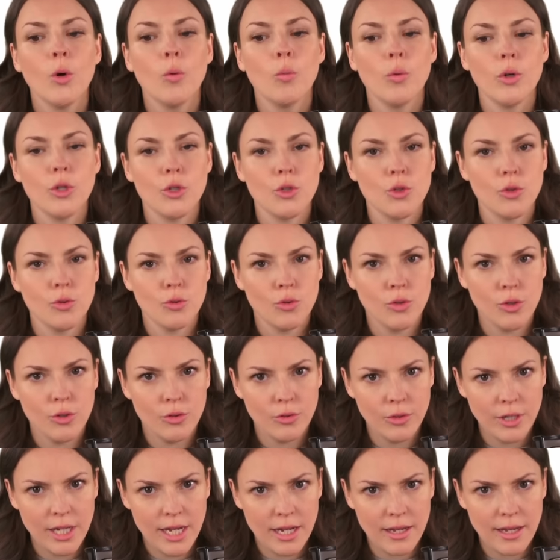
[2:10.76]
We don't
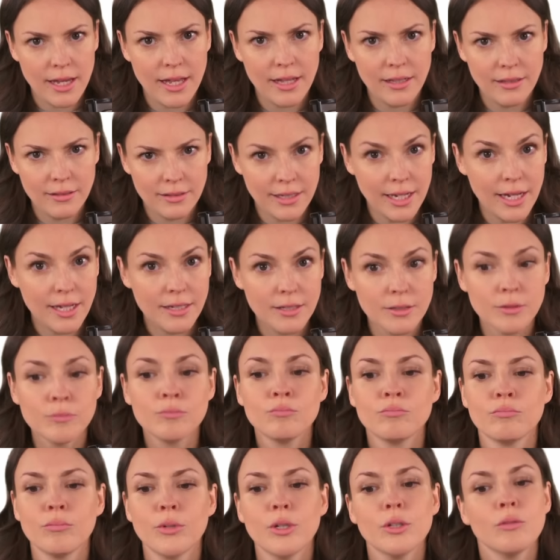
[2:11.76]
know yet L yet,
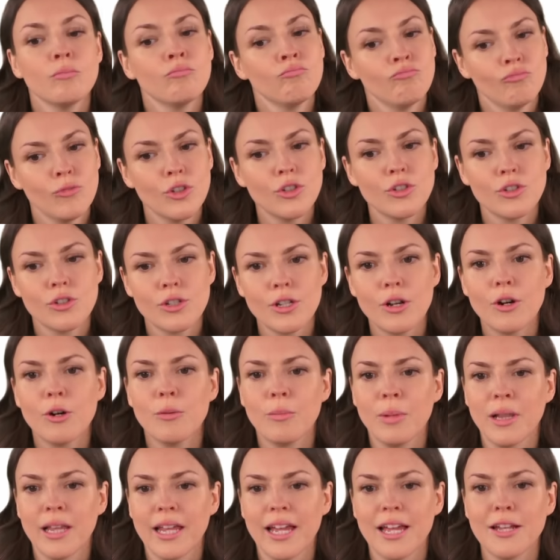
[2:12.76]
but this is our
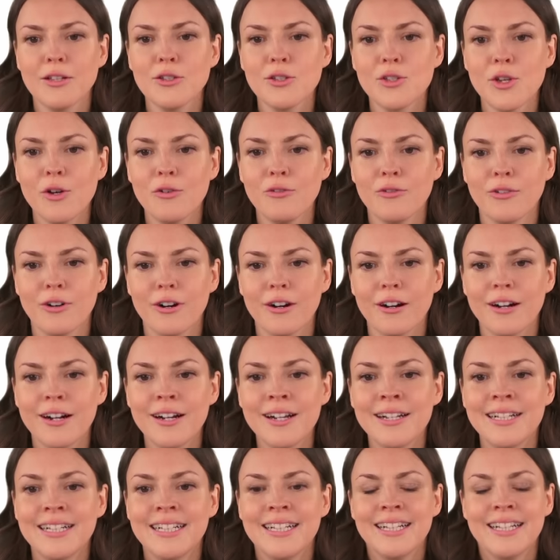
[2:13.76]
plan so far.
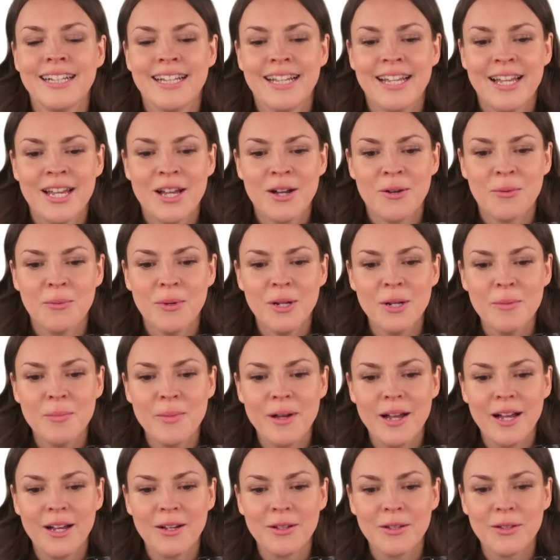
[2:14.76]
What
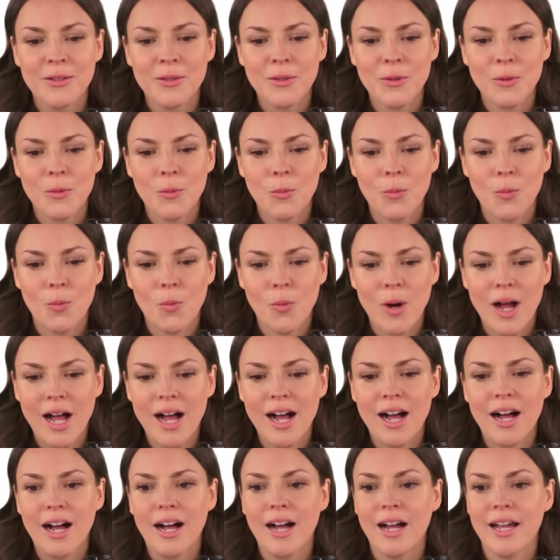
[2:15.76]
about the
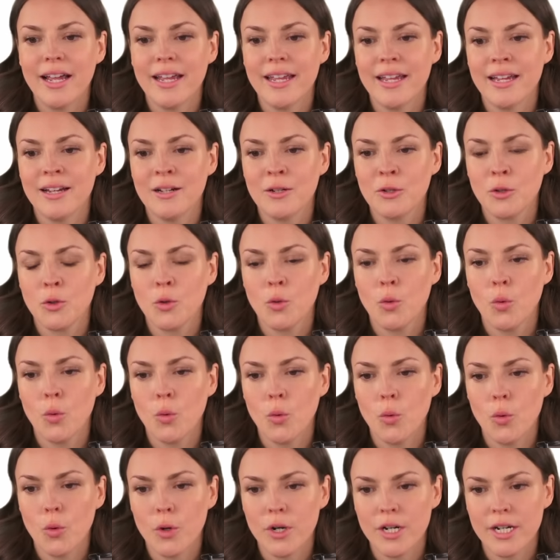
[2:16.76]
y
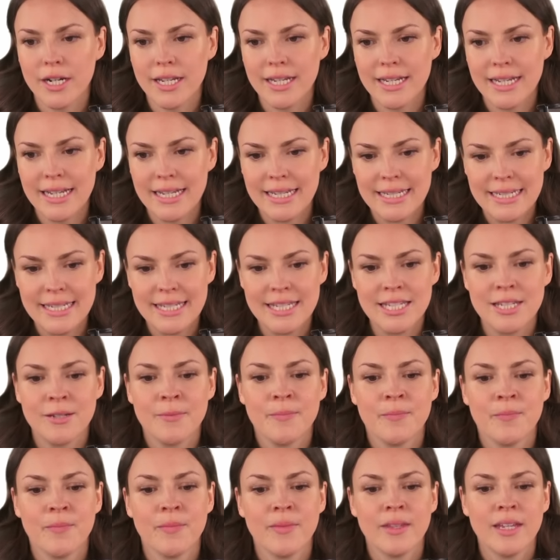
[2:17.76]
coordinate?
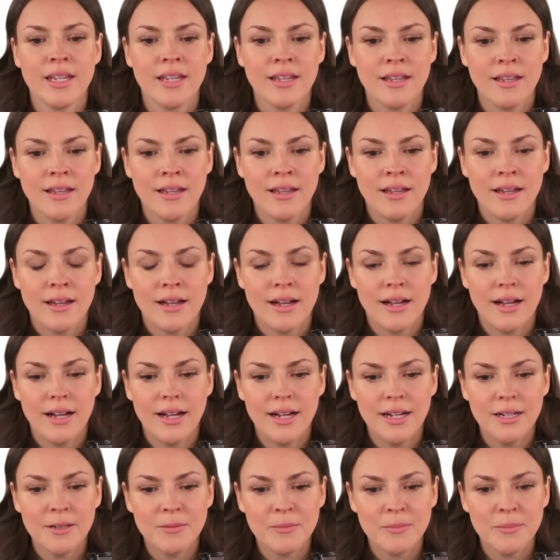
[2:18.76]

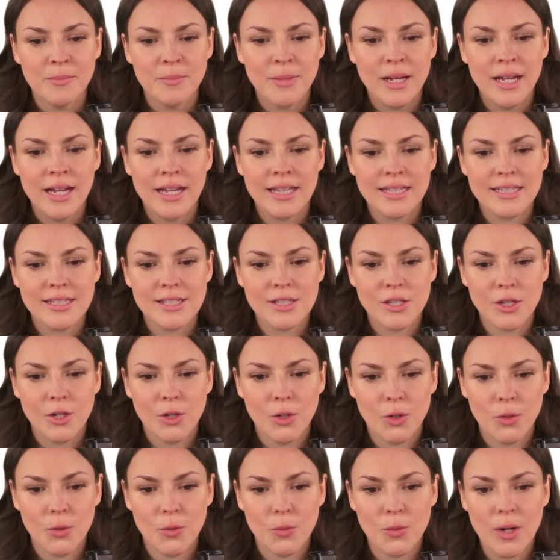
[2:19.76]
Um,
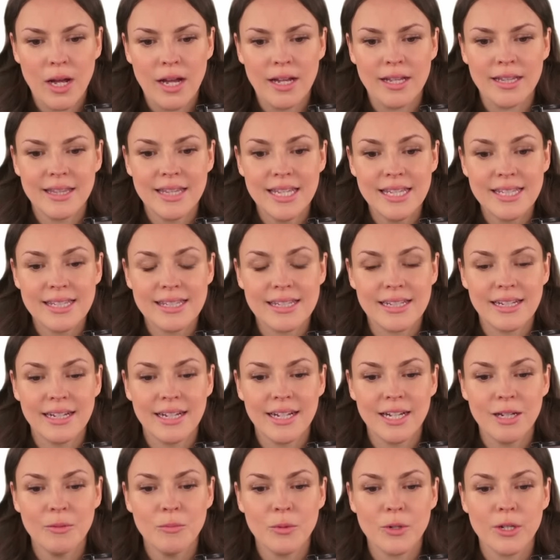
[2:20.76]
so this
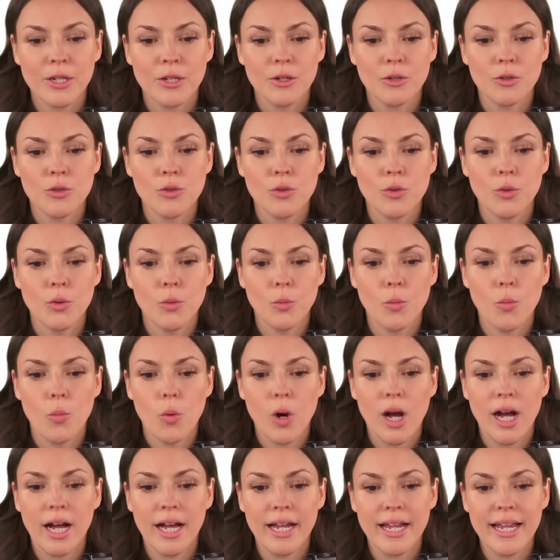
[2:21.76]
time we go to the
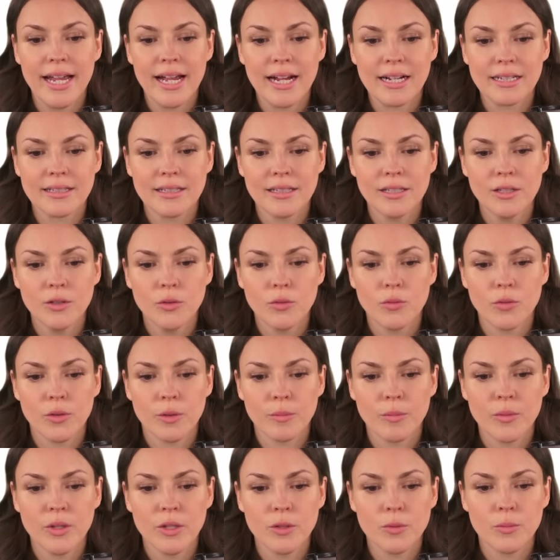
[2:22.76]
y-axis
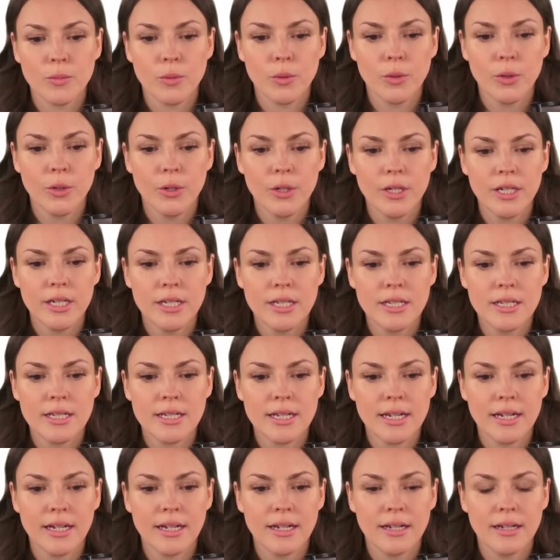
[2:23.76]
from this
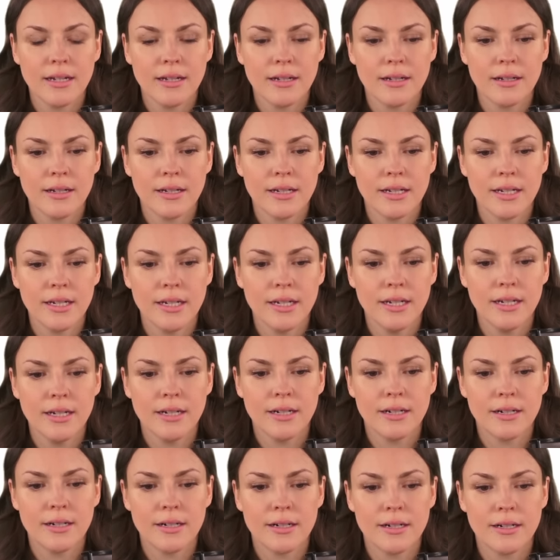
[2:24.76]
point uh,
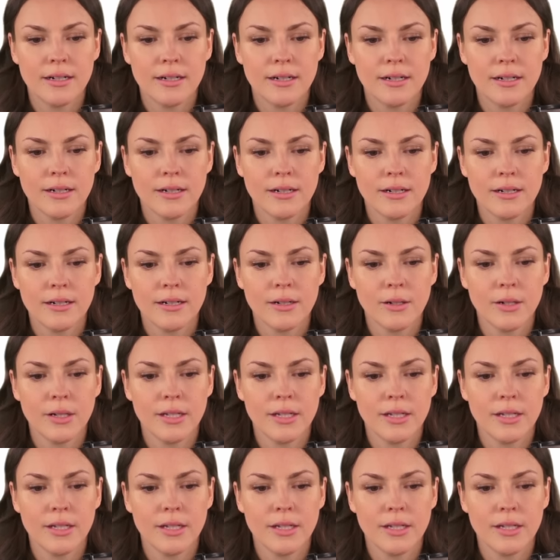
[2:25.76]
here.